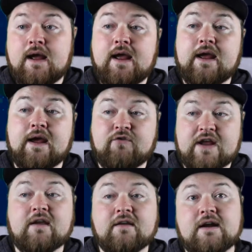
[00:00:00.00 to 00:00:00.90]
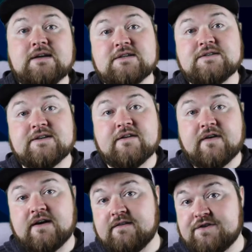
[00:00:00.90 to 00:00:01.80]
It recognises the
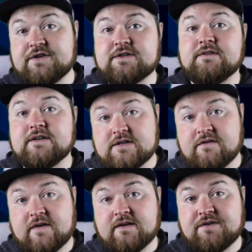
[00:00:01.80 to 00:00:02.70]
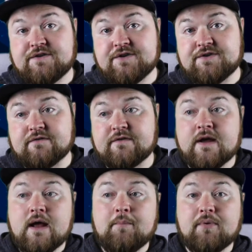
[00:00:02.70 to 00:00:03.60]
advantages and disadvantages of
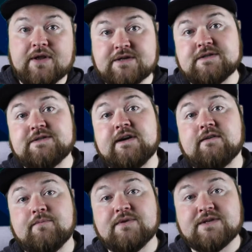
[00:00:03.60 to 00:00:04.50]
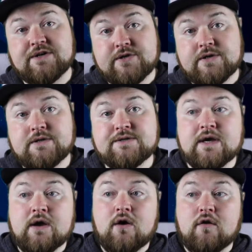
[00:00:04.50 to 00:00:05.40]
players in certain positions,
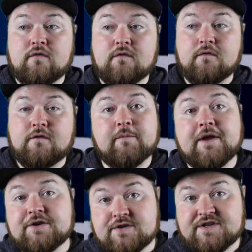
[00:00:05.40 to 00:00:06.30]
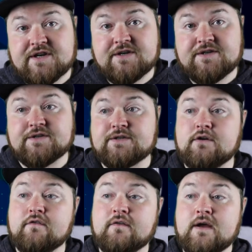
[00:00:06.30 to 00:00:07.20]
of formation changes,
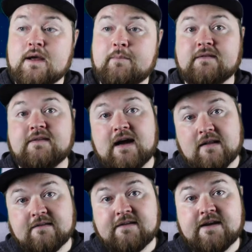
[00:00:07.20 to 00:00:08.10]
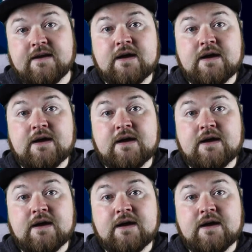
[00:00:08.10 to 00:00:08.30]
of mentality.